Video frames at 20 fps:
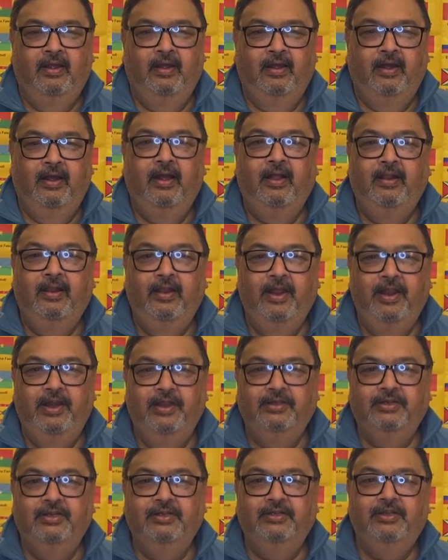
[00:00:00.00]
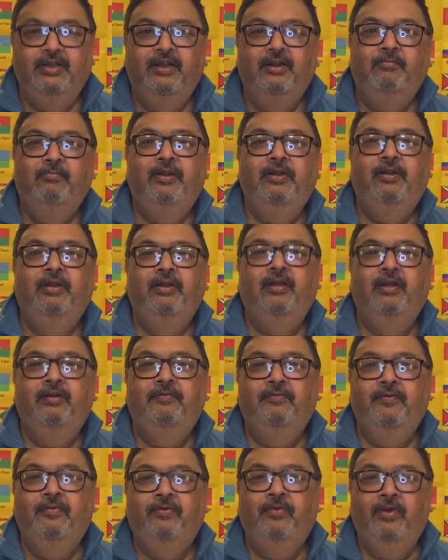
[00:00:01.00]
Ladies and gentlemen,
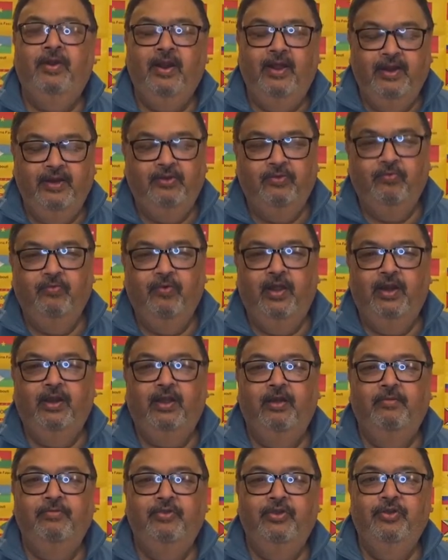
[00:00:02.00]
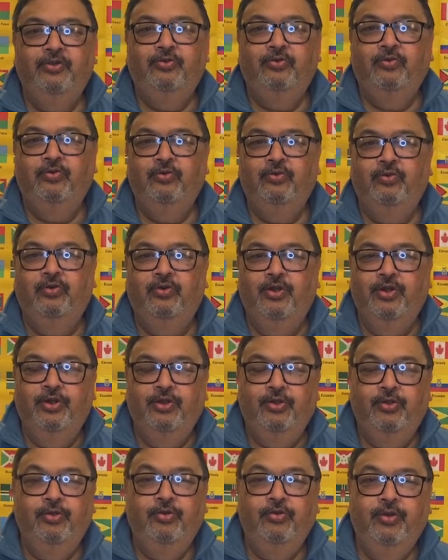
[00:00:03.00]
we would like to welcome you to
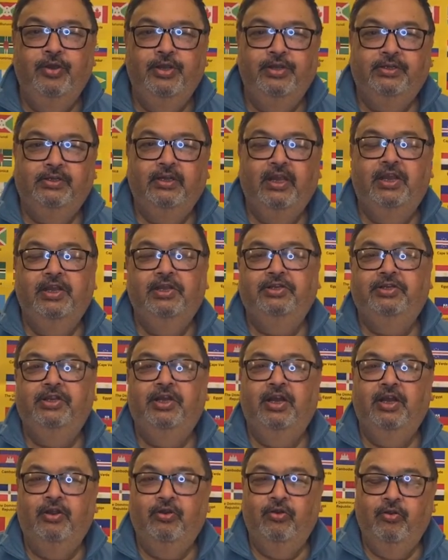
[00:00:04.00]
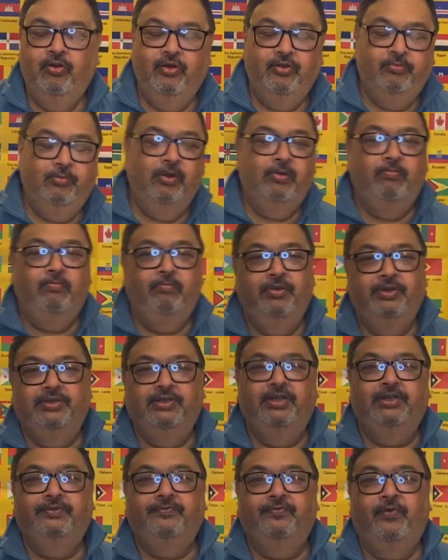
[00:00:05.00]
U.S. Asia Global
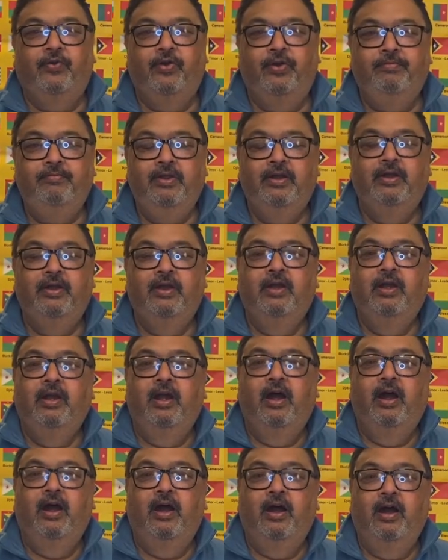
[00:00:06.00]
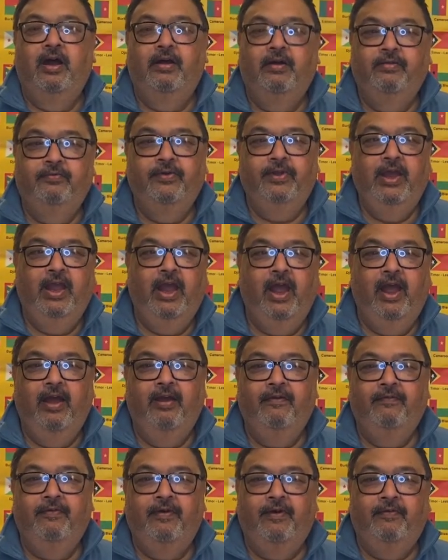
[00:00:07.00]
Business Forum. We
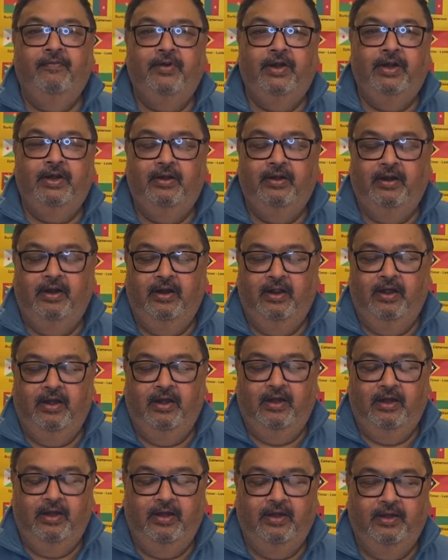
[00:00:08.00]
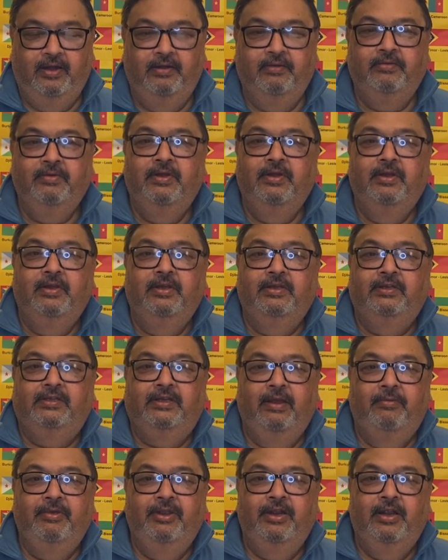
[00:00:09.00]
have our
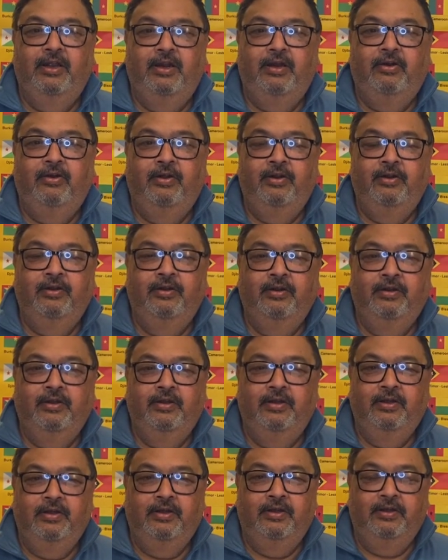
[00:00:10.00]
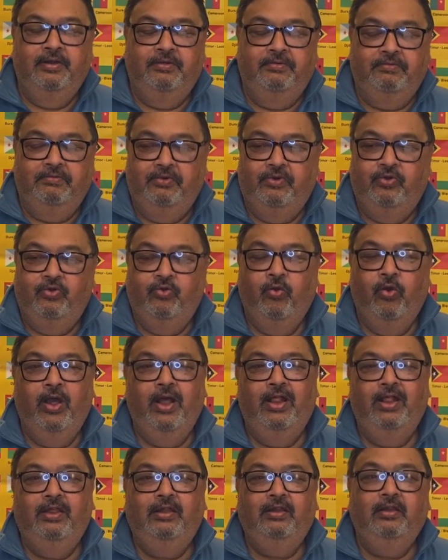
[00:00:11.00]
seminar on
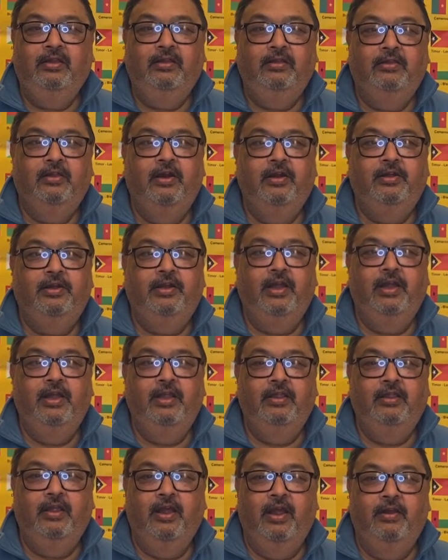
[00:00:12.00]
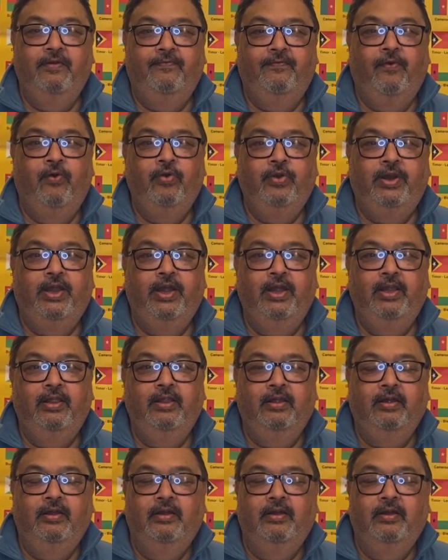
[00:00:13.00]
12th, 13th, and 14th.